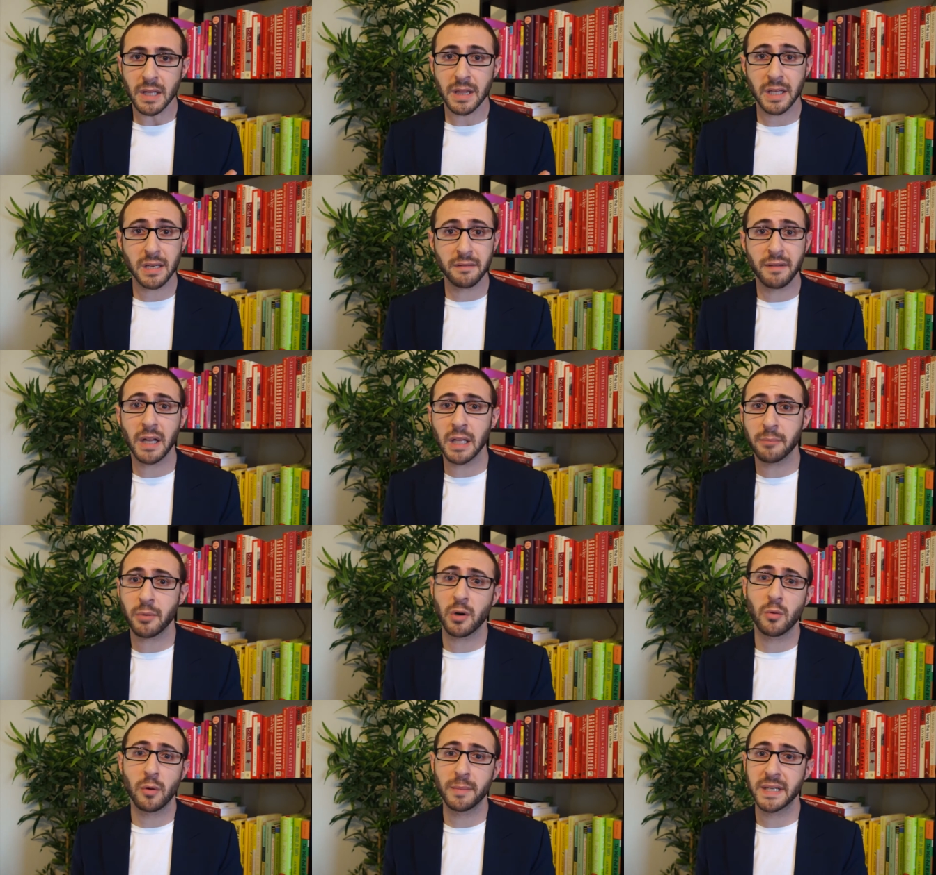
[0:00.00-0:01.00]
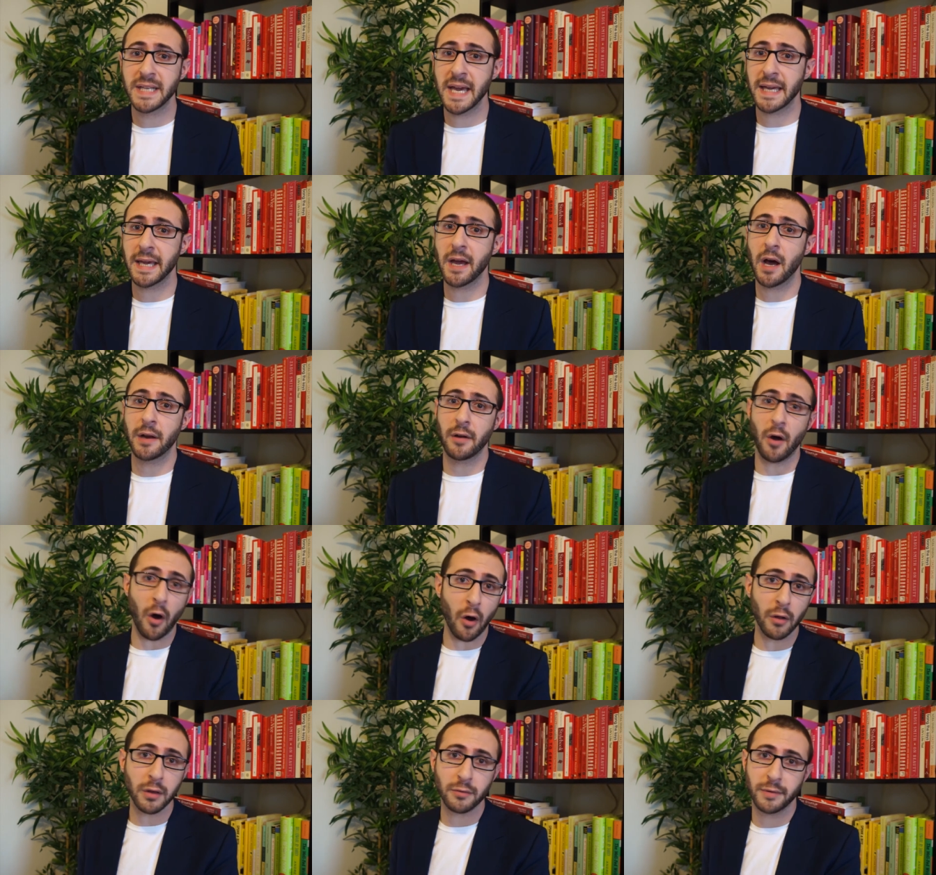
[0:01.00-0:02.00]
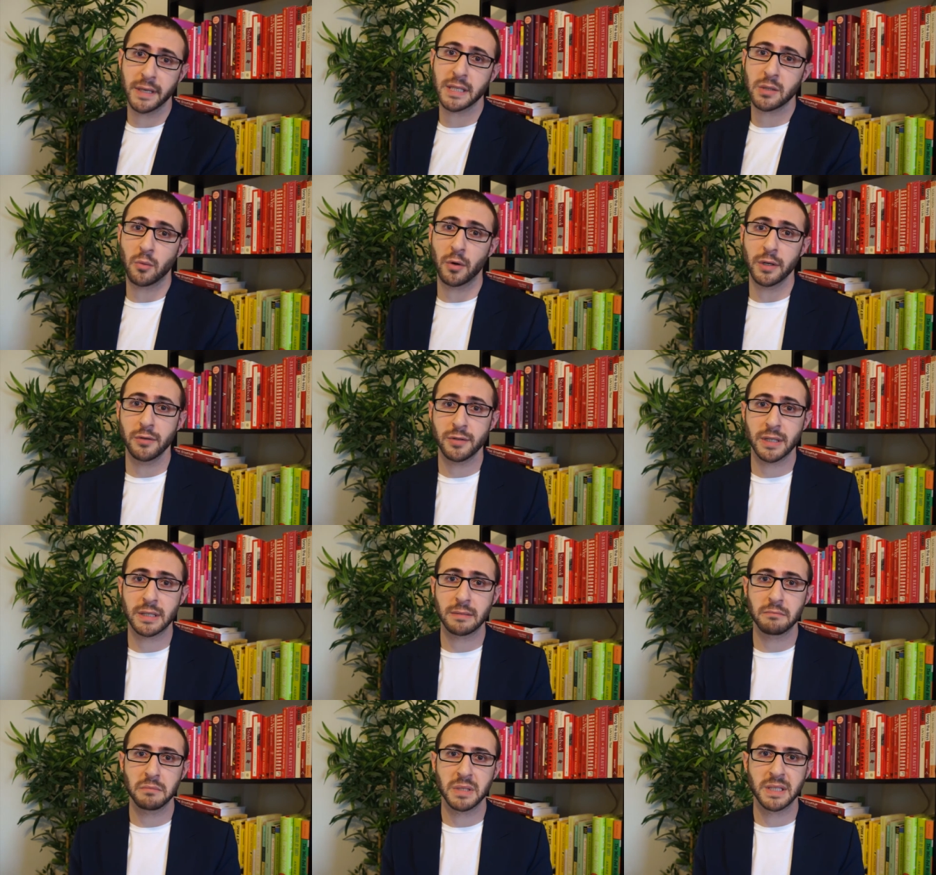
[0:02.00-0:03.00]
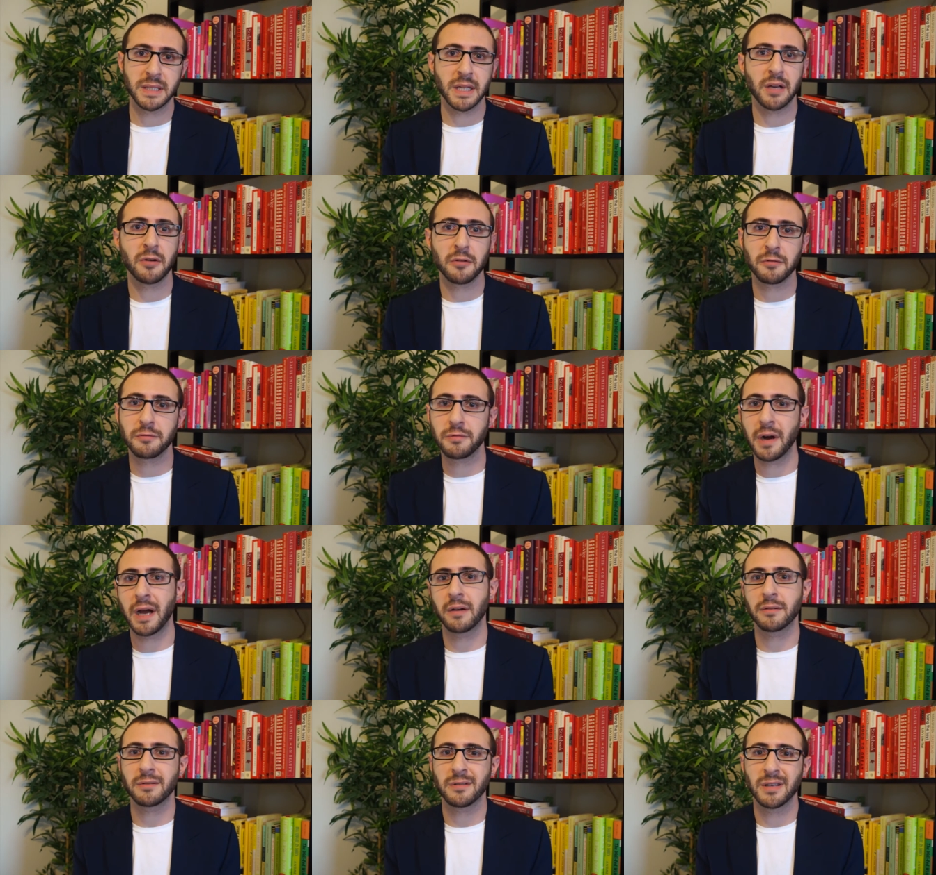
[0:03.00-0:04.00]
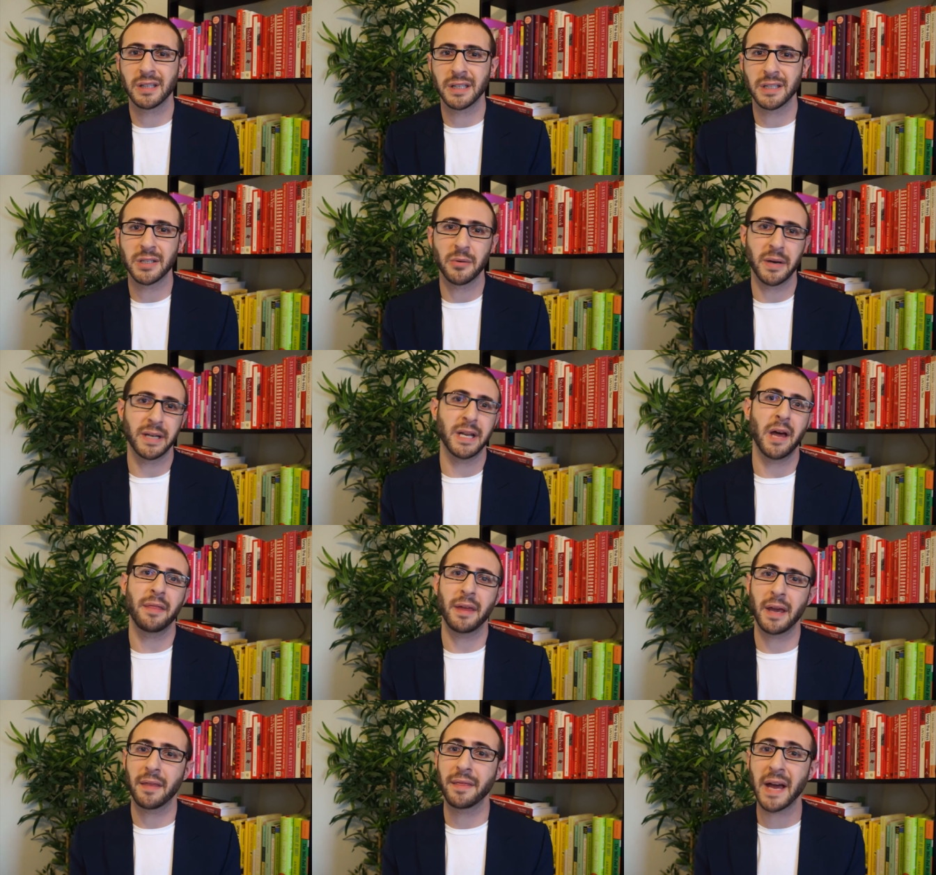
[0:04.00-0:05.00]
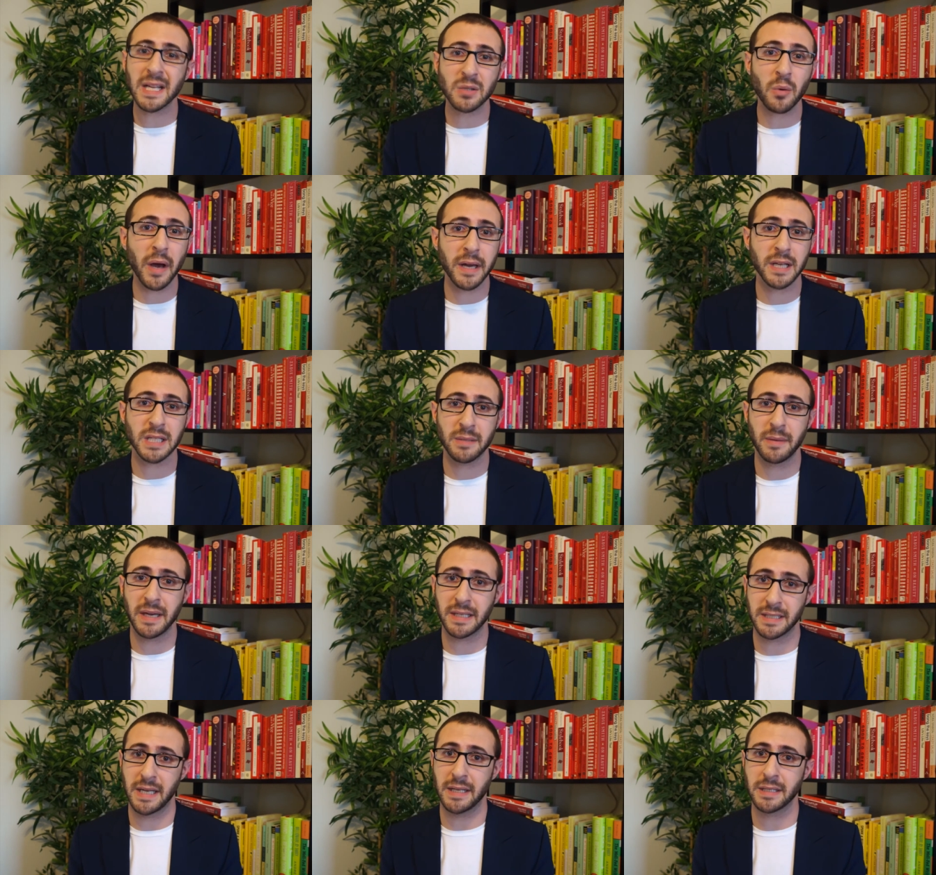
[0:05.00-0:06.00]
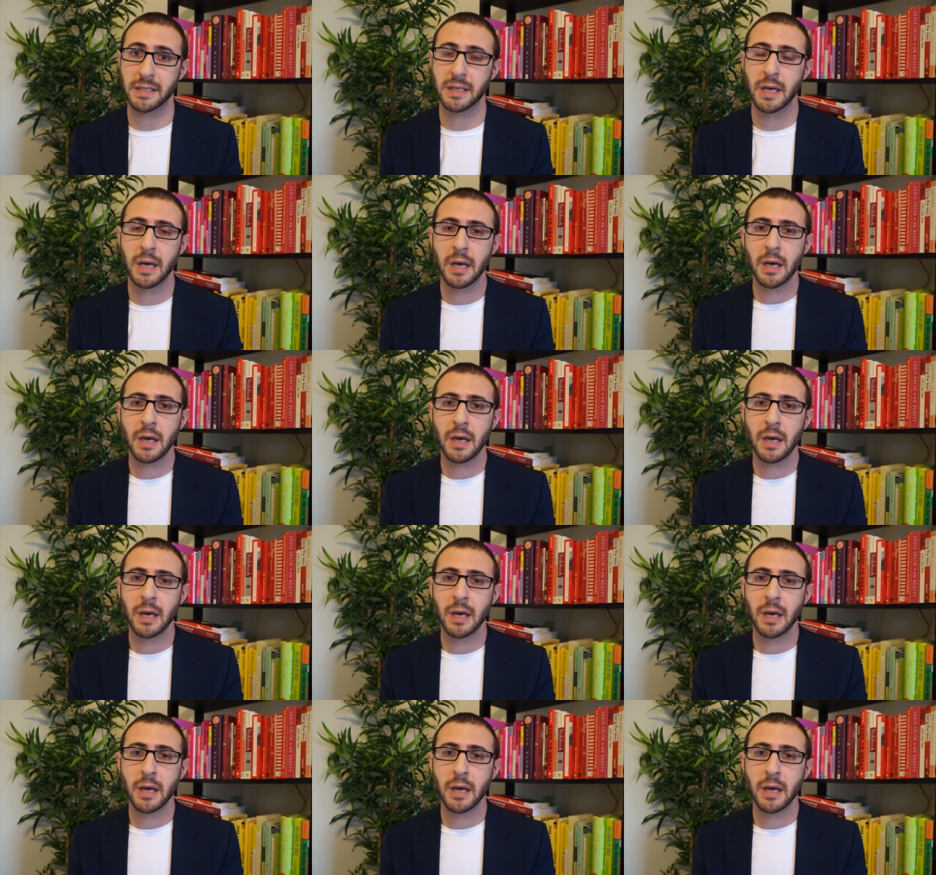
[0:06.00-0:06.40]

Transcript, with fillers: the developer will be taking on all the risk while you just sit around really doing nothing. And that's why it doesn't make sense.